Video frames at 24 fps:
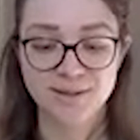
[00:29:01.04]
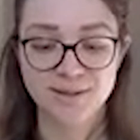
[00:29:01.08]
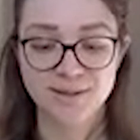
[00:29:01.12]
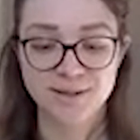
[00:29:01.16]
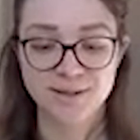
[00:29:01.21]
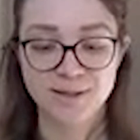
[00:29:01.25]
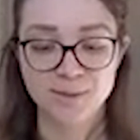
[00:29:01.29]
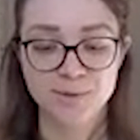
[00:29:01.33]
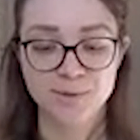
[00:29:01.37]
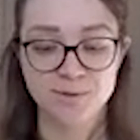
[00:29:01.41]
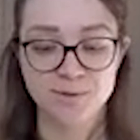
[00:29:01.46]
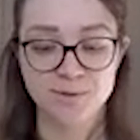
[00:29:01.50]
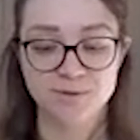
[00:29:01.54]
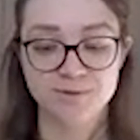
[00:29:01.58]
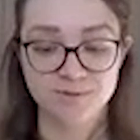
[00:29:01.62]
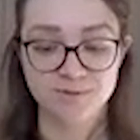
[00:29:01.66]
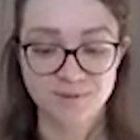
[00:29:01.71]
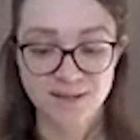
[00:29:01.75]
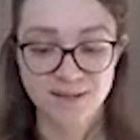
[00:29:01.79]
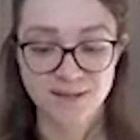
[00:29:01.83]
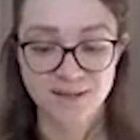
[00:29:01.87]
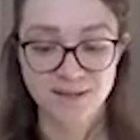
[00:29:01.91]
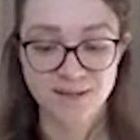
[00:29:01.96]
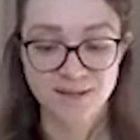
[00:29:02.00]
validator
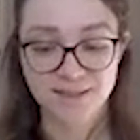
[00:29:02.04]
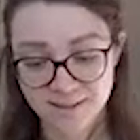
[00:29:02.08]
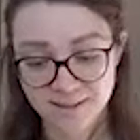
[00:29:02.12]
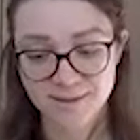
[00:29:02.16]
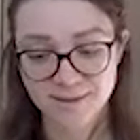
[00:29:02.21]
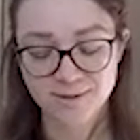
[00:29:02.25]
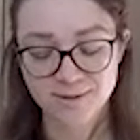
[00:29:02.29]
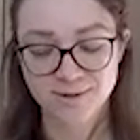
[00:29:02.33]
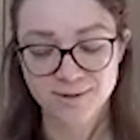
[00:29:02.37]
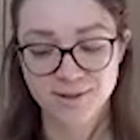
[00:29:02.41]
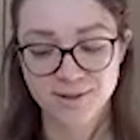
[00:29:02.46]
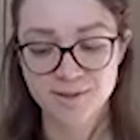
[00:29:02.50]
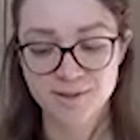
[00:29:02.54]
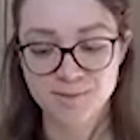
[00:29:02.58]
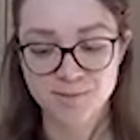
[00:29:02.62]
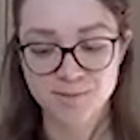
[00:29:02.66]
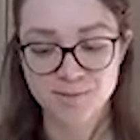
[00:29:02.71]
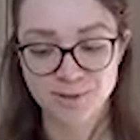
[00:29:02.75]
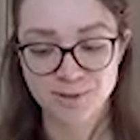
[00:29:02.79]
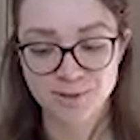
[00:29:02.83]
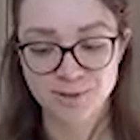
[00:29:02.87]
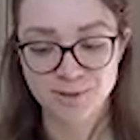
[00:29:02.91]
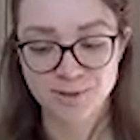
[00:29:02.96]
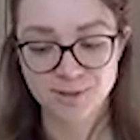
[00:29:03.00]
helps you
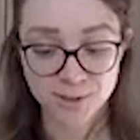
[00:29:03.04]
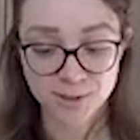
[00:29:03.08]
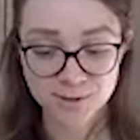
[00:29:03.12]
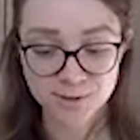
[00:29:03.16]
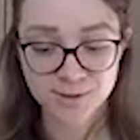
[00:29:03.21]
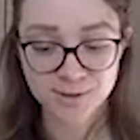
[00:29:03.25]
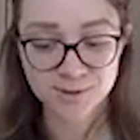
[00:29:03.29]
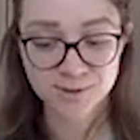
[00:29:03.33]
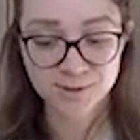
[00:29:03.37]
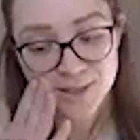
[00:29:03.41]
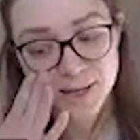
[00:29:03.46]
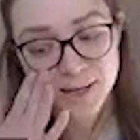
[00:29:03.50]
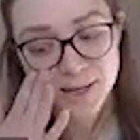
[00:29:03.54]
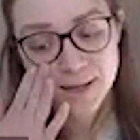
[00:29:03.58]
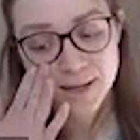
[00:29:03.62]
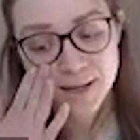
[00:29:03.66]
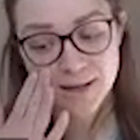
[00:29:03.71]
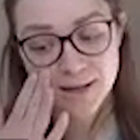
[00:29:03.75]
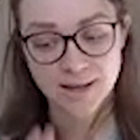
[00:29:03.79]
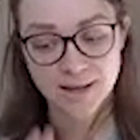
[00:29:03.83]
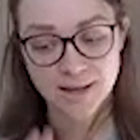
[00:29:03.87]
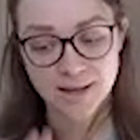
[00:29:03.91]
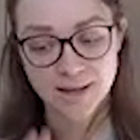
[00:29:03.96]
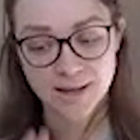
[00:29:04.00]
validate your exported
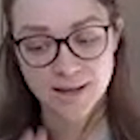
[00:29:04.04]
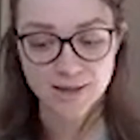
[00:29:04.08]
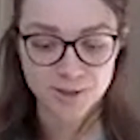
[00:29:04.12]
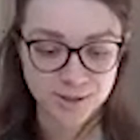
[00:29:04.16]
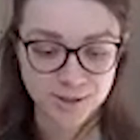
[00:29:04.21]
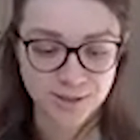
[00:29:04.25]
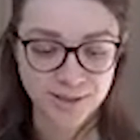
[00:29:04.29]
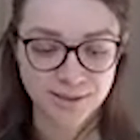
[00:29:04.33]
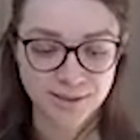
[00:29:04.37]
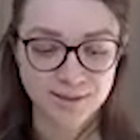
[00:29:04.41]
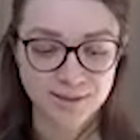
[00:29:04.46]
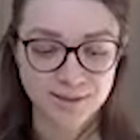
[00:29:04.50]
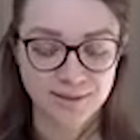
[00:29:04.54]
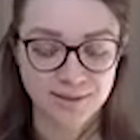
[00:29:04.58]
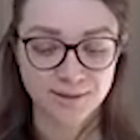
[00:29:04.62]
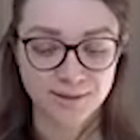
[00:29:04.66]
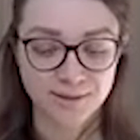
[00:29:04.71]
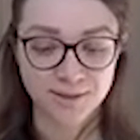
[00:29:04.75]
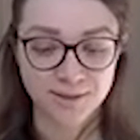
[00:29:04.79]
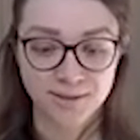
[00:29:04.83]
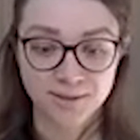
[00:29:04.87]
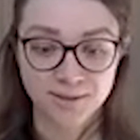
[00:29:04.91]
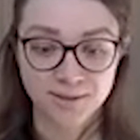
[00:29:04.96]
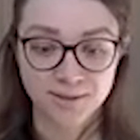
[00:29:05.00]
modules,
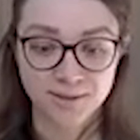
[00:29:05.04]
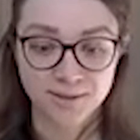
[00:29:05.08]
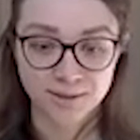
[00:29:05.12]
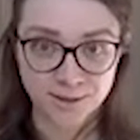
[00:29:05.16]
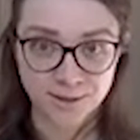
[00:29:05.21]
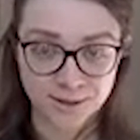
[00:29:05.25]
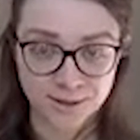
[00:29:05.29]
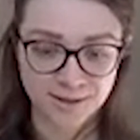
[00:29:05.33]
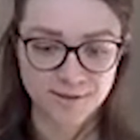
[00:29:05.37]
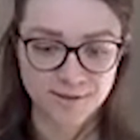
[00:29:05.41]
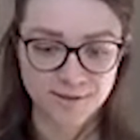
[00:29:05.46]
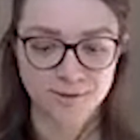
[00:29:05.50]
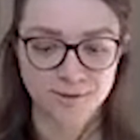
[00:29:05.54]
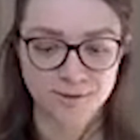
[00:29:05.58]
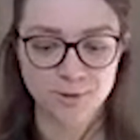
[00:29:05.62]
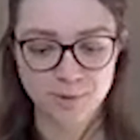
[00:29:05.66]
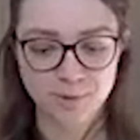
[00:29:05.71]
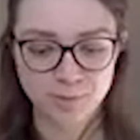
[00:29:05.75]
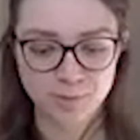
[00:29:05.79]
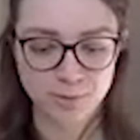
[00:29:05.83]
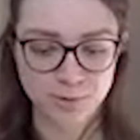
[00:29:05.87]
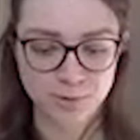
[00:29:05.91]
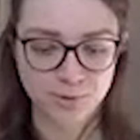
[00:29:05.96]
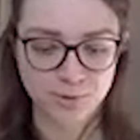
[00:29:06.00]
ensuring that they're
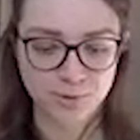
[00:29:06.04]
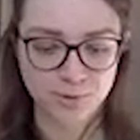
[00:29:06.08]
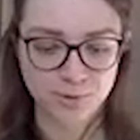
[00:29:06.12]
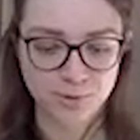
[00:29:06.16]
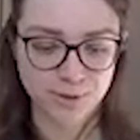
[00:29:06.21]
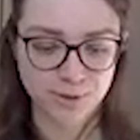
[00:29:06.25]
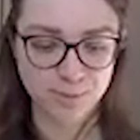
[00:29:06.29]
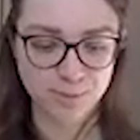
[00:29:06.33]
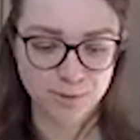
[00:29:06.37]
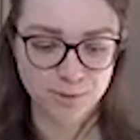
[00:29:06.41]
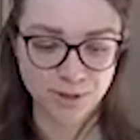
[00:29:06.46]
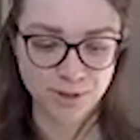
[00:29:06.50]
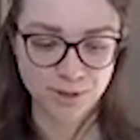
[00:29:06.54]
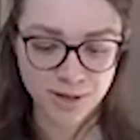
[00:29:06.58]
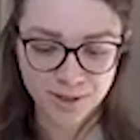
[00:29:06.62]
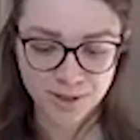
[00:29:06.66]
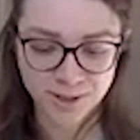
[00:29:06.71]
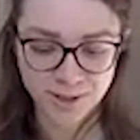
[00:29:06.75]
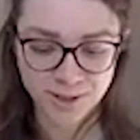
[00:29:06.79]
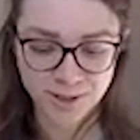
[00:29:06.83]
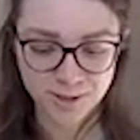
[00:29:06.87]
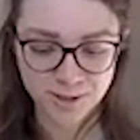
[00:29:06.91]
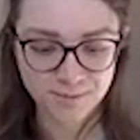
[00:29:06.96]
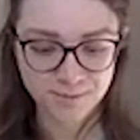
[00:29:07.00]
good enough to be put
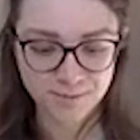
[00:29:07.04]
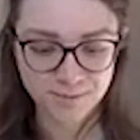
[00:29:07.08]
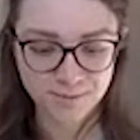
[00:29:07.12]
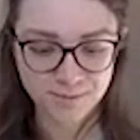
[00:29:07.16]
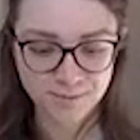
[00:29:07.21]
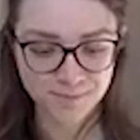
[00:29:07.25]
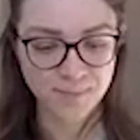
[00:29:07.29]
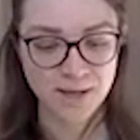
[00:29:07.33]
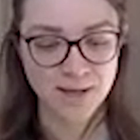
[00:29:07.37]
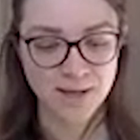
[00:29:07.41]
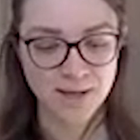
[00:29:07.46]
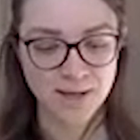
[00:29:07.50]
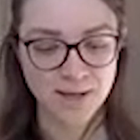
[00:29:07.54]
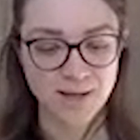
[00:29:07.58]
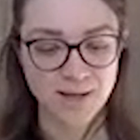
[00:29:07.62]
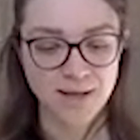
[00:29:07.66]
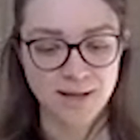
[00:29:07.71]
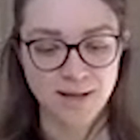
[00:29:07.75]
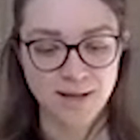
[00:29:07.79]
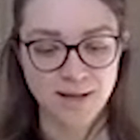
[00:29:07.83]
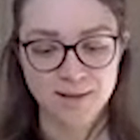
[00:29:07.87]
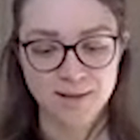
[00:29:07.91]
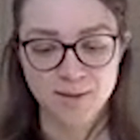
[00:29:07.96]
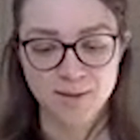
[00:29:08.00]
in production.
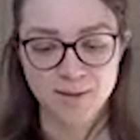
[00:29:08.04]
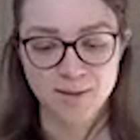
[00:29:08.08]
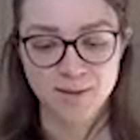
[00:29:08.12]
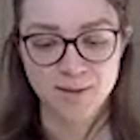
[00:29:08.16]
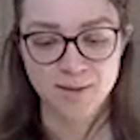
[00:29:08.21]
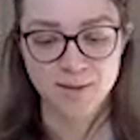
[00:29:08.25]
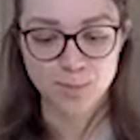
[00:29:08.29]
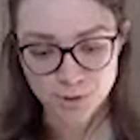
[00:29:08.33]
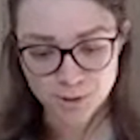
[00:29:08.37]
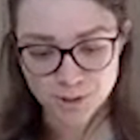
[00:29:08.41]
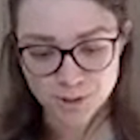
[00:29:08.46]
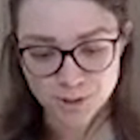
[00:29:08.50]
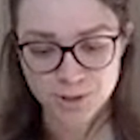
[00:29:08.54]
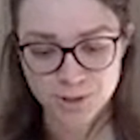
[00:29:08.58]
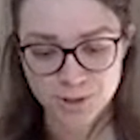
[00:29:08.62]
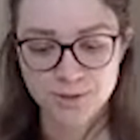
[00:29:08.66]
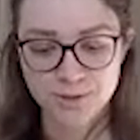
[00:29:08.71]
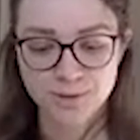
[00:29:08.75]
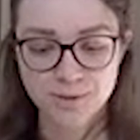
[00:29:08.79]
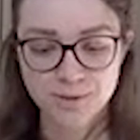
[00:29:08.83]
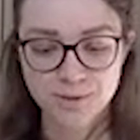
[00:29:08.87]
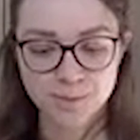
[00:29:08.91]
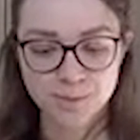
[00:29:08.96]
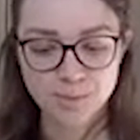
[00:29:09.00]
And the
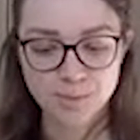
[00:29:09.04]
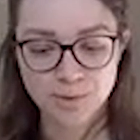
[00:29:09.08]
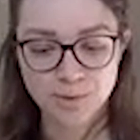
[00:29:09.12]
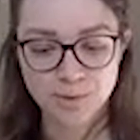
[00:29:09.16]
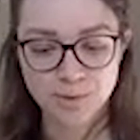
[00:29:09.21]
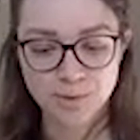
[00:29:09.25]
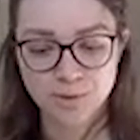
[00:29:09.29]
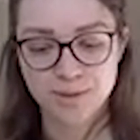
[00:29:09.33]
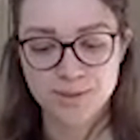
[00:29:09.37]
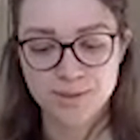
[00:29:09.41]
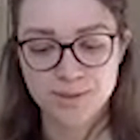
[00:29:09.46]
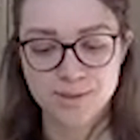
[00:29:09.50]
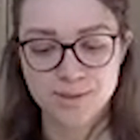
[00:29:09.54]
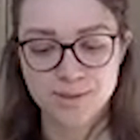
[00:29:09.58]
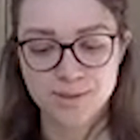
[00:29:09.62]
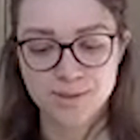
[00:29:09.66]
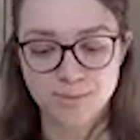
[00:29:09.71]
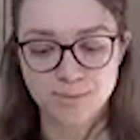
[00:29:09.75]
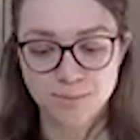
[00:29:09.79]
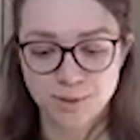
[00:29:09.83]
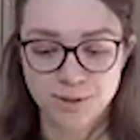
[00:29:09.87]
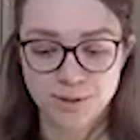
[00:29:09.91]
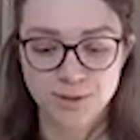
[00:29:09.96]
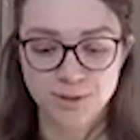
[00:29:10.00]
pusher
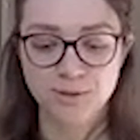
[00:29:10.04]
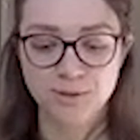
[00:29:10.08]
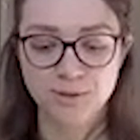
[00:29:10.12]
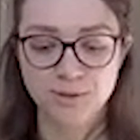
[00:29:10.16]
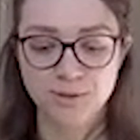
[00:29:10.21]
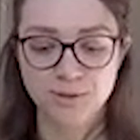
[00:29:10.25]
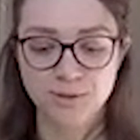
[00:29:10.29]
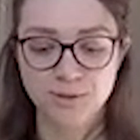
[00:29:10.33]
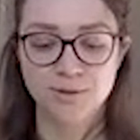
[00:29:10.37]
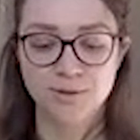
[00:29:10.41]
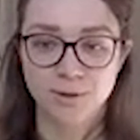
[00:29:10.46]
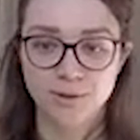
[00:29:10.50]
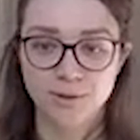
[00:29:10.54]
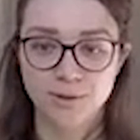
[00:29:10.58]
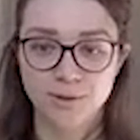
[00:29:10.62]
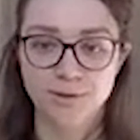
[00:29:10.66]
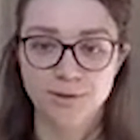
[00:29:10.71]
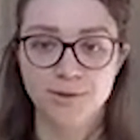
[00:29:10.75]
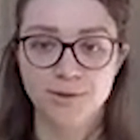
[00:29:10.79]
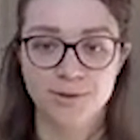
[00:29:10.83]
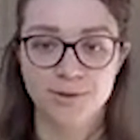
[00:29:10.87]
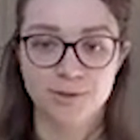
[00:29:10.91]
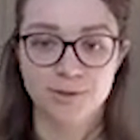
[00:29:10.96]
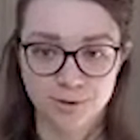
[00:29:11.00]
deploys the
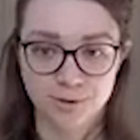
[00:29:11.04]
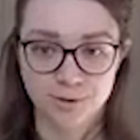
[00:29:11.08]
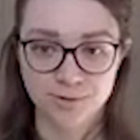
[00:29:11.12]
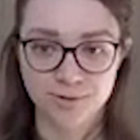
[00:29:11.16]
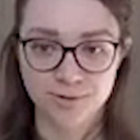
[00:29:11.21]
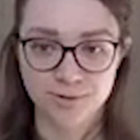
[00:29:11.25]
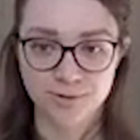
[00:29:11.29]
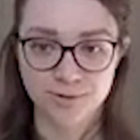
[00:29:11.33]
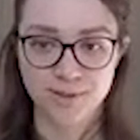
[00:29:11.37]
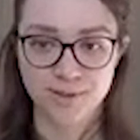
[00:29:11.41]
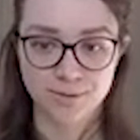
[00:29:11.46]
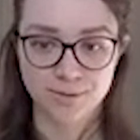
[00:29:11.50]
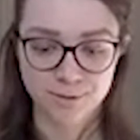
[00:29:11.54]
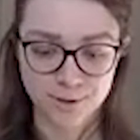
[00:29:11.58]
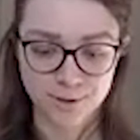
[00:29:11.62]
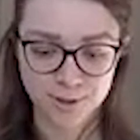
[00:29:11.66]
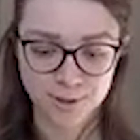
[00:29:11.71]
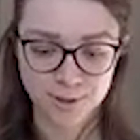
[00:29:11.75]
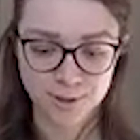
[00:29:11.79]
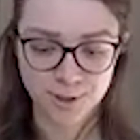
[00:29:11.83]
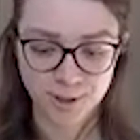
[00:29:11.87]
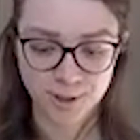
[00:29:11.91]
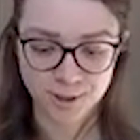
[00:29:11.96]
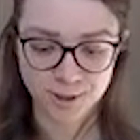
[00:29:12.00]
model on your
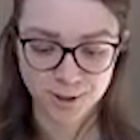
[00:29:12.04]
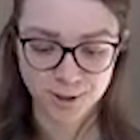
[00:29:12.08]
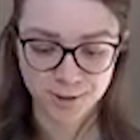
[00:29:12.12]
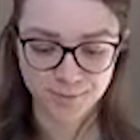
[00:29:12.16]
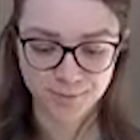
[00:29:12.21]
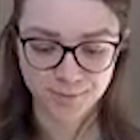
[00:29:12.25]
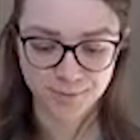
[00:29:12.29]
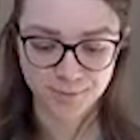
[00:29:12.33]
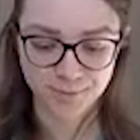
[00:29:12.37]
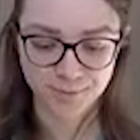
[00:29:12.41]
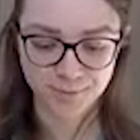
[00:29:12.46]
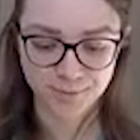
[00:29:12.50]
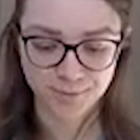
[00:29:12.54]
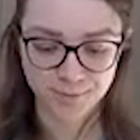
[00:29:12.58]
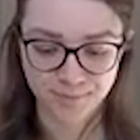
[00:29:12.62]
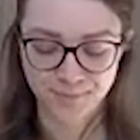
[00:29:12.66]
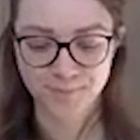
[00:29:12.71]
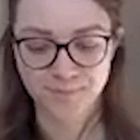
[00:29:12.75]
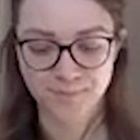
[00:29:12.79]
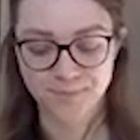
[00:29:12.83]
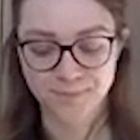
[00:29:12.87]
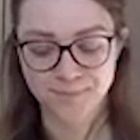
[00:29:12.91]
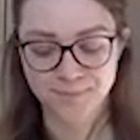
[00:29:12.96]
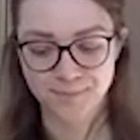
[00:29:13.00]
serving infrastructure.
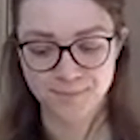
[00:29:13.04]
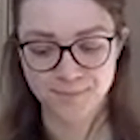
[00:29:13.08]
